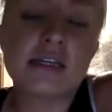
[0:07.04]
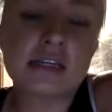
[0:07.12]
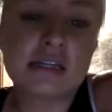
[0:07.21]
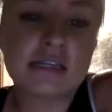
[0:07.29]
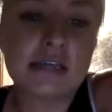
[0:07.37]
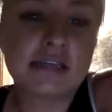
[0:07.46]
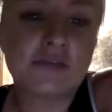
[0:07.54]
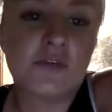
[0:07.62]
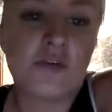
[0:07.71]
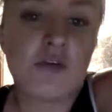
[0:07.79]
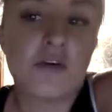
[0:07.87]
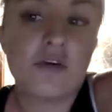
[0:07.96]

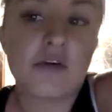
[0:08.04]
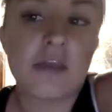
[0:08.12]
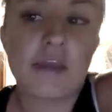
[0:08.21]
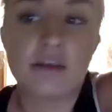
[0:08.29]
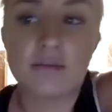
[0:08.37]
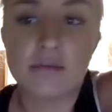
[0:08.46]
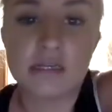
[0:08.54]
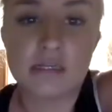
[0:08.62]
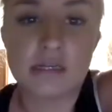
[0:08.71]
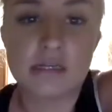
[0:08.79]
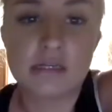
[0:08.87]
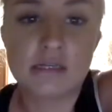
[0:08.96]
successful in your
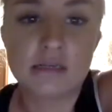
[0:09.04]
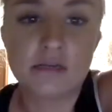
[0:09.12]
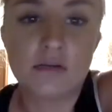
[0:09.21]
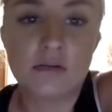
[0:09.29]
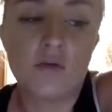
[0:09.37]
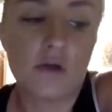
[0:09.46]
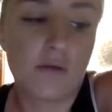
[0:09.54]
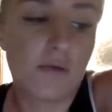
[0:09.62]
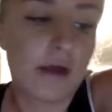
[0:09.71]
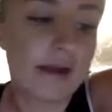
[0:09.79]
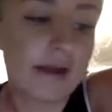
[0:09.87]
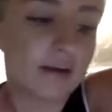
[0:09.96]
business, or
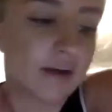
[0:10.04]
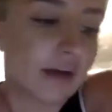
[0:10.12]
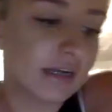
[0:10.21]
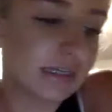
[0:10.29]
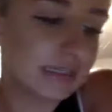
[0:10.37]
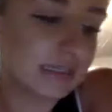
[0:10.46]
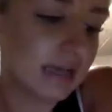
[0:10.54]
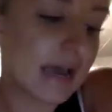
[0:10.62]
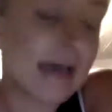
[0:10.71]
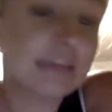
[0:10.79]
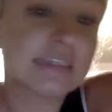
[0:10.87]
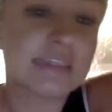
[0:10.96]
why you're not
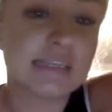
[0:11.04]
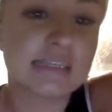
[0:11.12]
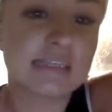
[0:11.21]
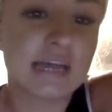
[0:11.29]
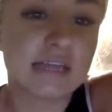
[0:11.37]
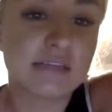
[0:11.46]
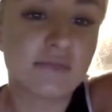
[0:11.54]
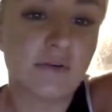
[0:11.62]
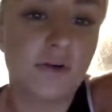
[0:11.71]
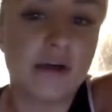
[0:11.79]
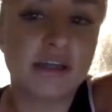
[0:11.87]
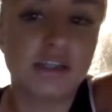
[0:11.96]
as
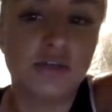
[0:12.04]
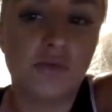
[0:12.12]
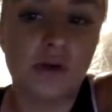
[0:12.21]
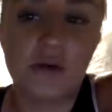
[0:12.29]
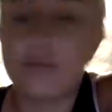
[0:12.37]
successful as you want to